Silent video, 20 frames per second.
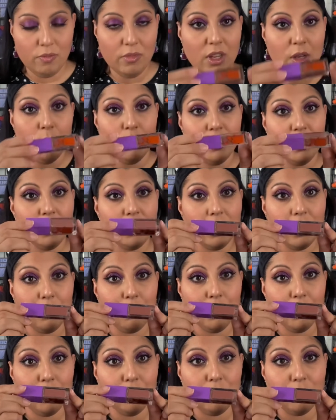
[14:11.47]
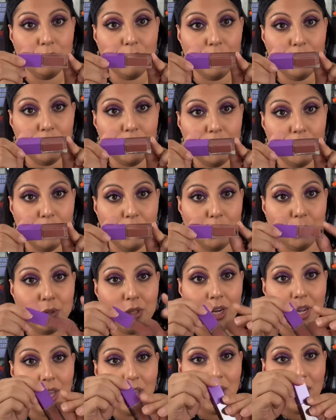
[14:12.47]
which is a beautiful nude.
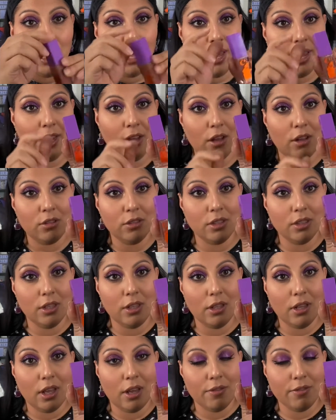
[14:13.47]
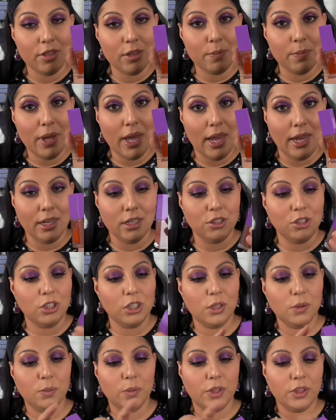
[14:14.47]
I also love the
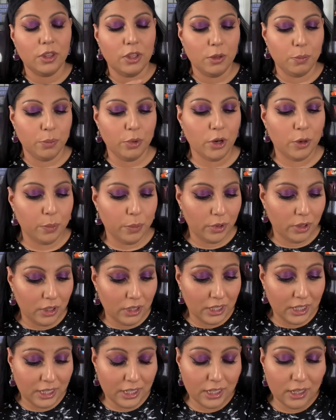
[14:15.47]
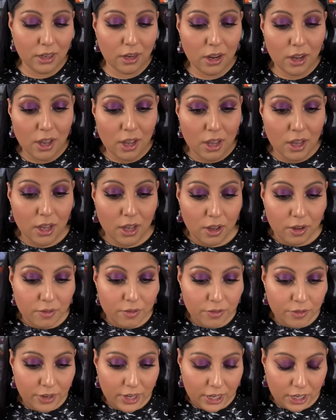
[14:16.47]
packaging with the purple lid.
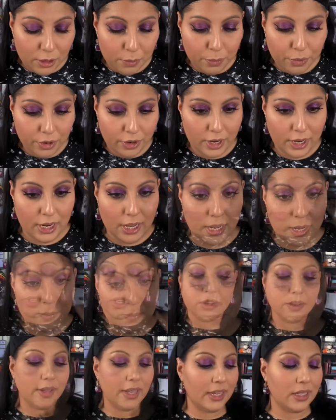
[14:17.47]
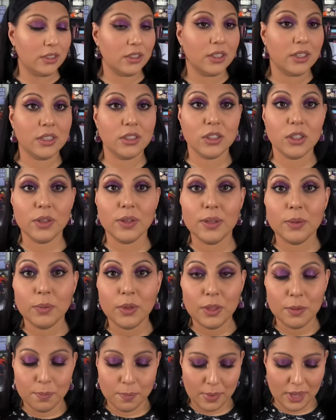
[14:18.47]
Very pretty. Okay, so let's go in
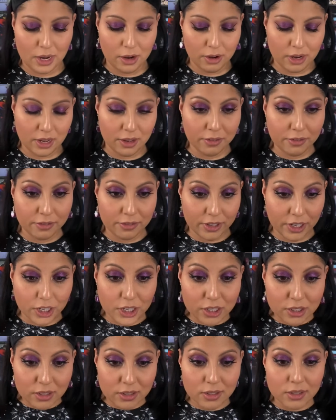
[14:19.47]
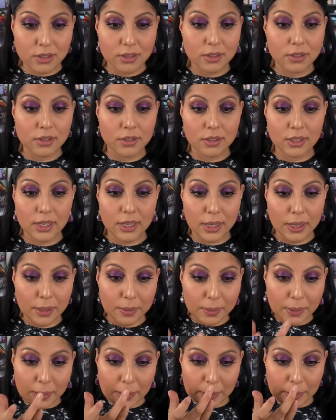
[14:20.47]
with Mary first and see how
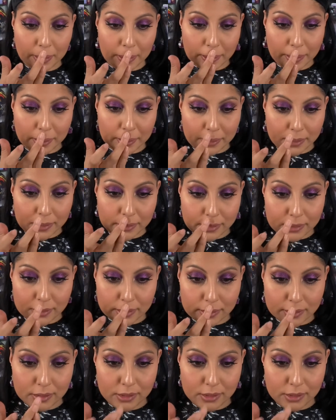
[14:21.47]
it looks.